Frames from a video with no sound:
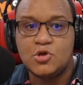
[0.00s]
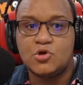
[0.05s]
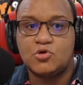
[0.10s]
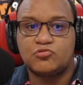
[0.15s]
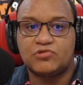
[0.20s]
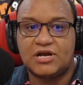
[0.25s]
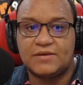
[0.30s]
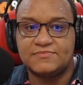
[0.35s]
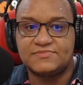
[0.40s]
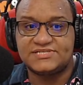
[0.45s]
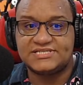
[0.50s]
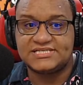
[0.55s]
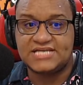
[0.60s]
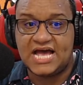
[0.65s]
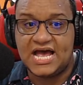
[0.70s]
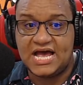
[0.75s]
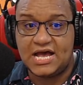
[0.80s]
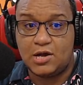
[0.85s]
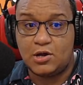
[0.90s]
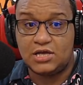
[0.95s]
Rams
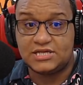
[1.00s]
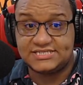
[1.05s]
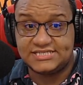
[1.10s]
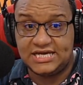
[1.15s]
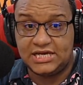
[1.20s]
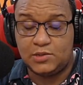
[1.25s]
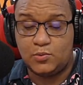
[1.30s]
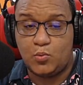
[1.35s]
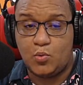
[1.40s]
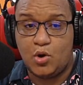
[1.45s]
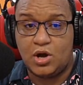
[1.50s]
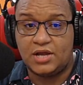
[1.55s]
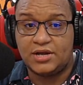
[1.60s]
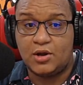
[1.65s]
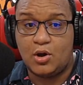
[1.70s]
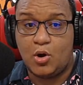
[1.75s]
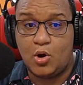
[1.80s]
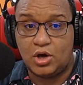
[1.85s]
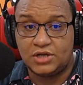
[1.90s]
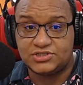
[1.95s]
said
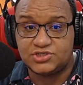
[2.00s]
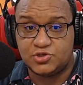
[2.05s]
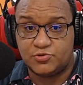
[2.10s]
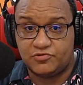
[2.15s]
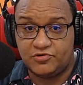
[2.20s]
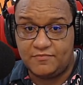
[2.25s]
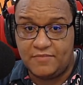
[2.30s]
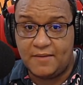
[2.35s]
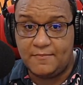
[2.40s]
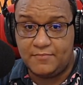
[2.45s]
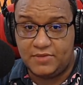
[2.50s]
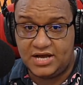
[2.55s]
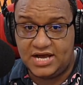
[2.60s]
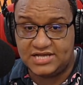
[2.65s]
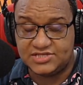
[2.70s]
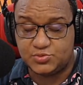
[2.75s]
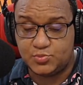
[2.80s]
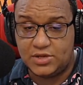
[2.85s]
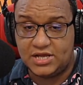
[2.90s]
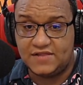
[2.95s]
one ought to remember
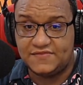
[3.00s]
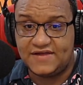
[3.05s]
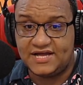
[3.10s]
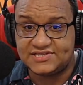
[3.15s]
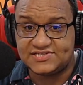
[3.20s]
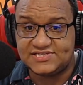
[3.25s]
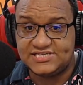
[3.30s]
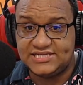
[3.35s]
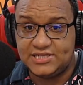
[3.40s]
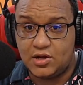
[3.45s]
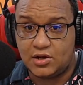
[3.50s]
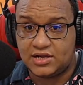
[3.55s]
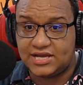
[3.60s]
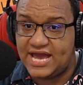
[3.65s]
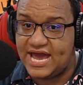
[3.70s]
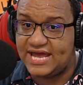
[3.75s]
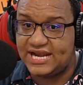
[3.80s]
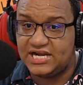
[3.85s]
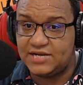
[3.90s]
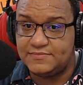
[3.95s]
as well that CNOOC
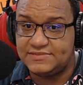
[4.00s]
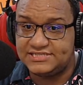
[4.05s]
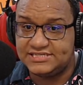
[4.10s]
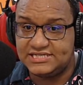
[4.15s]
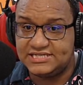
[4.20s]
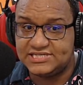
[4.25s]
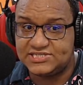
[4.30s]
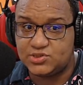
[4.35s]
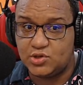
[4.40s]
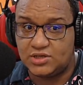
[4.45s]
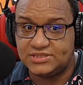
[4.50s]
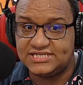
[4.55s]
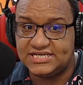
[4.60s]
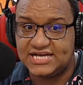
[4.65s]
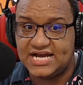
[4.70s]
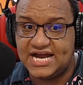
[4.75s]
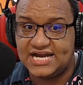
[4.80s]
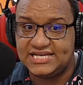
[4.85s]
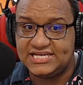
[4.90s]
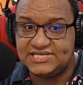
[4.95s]
Guyana Limited is not a
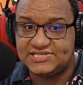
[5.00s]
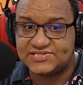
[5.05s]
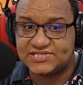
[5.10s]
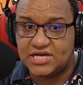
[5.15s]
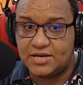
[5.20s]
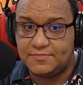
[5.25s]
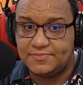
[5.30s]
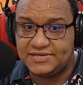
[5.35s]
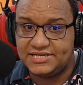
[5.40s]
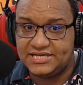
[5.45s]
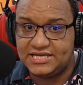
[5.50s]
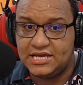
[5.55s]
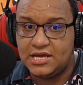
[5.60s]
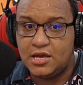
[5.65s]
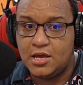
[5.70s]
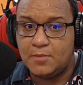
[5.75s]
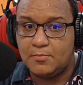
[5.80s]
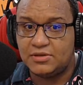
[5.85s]
Guyanese company,